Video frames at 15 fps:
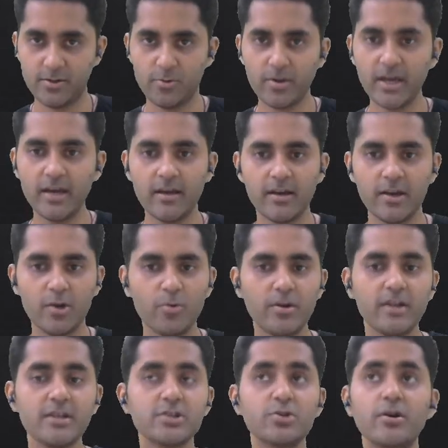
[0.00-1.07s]
Okay,
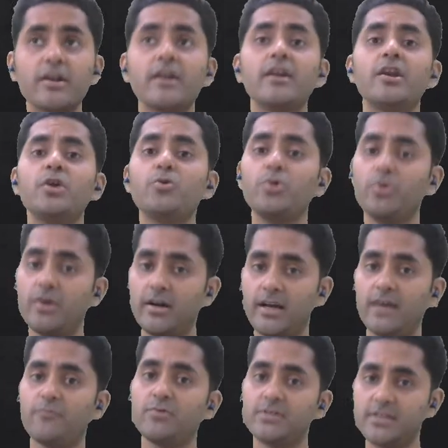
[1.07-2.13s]
Newton is not a new unit, I
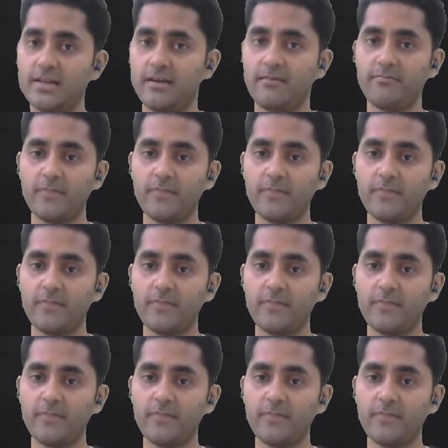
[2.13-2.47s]
would say.